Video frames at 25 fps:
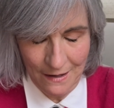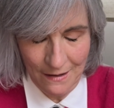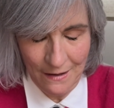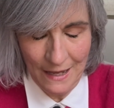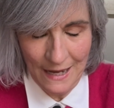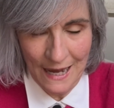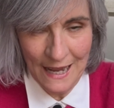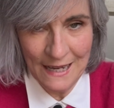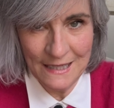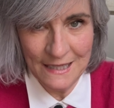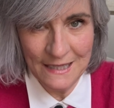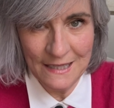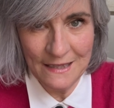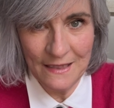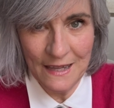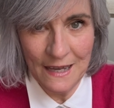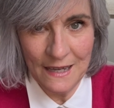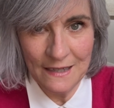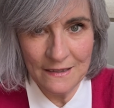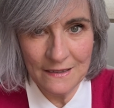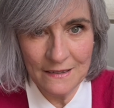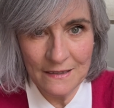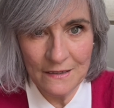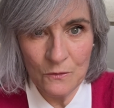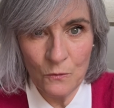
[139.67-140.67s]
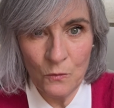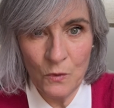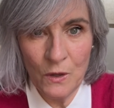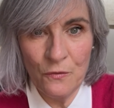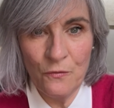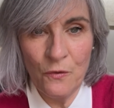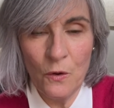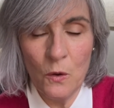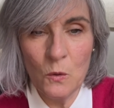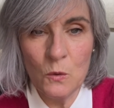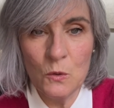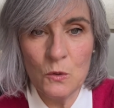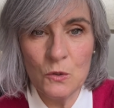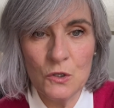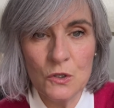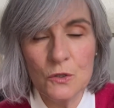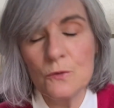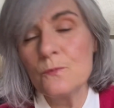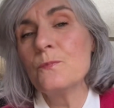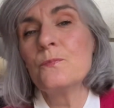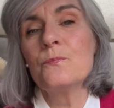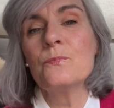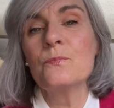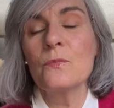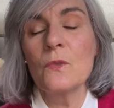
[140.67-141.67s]
and I did that, we focus
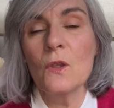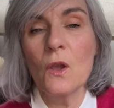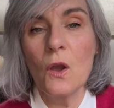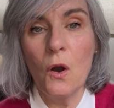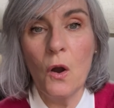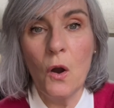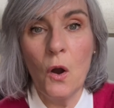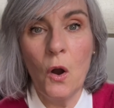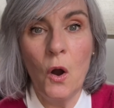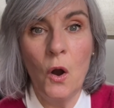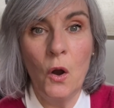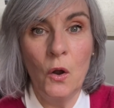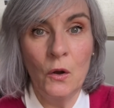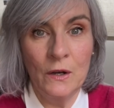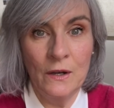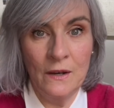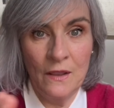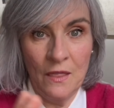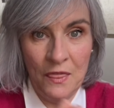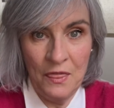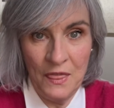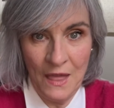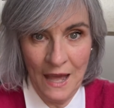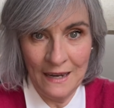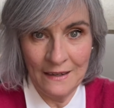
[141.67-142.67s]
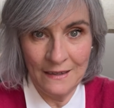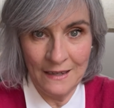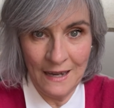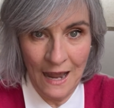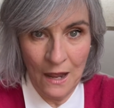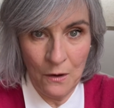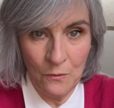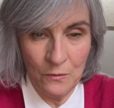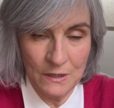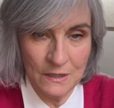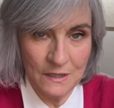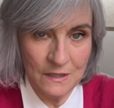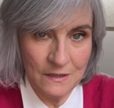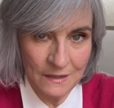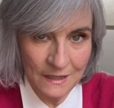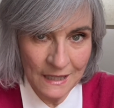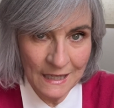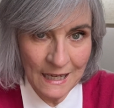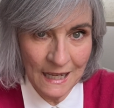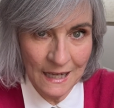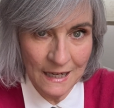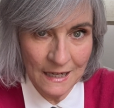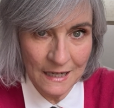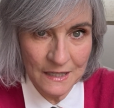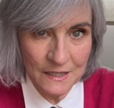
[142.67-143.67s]
on that language
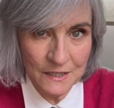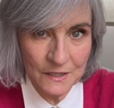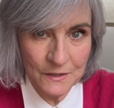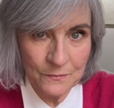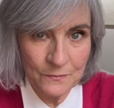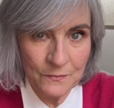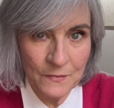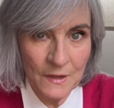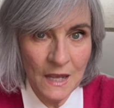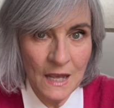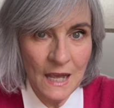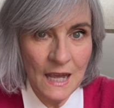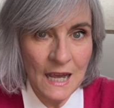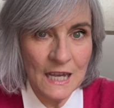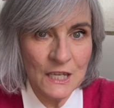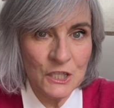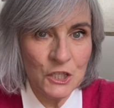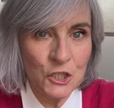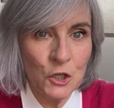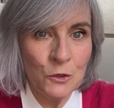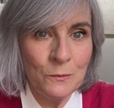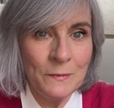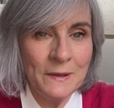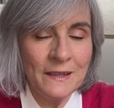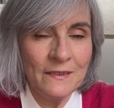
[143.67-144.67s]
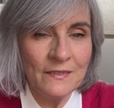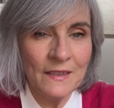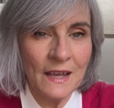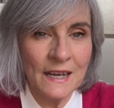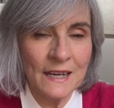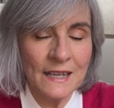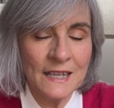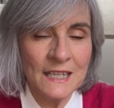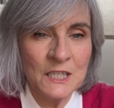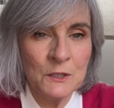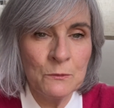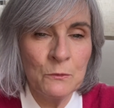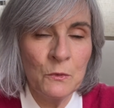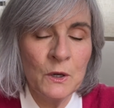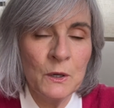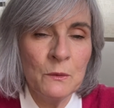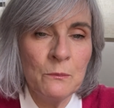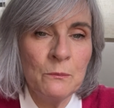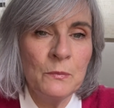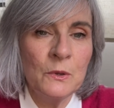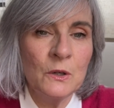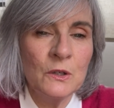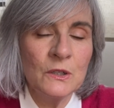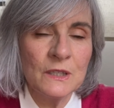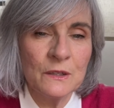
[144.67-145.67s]
in English, assuming that it's more
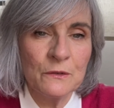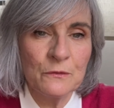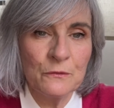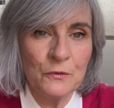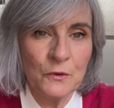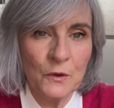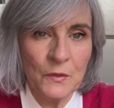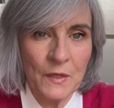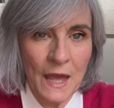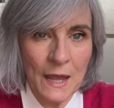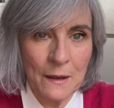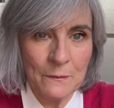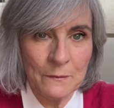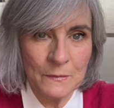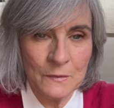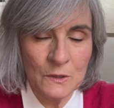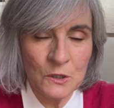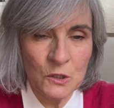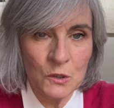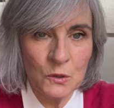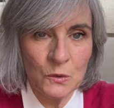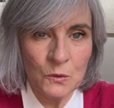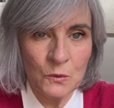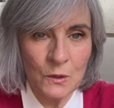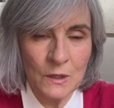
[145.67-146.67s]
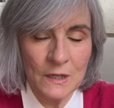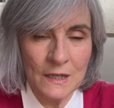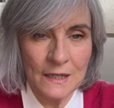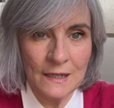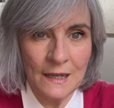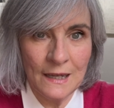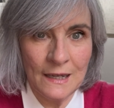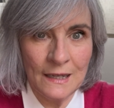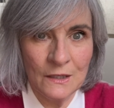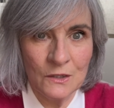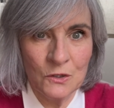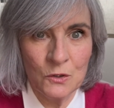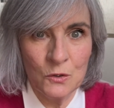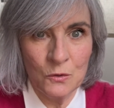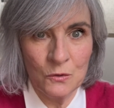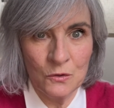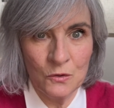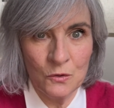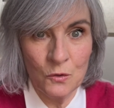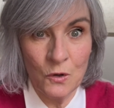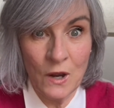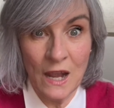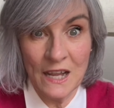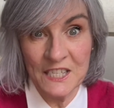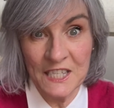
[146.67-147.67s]
important for them to
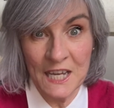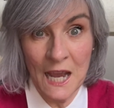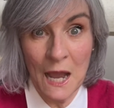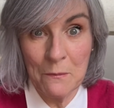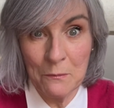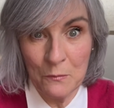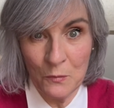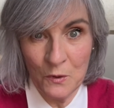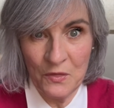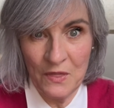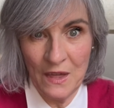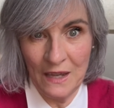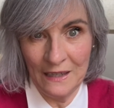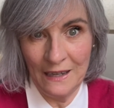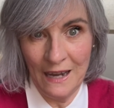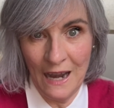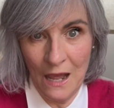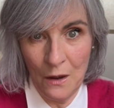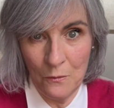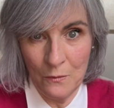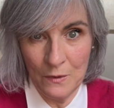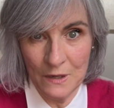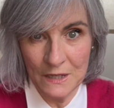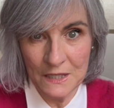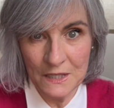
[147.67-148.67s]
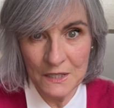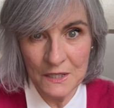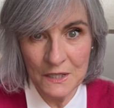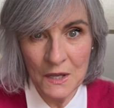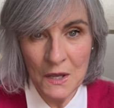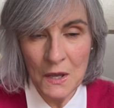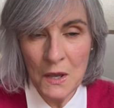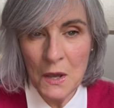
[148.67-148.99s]
catch up with that language.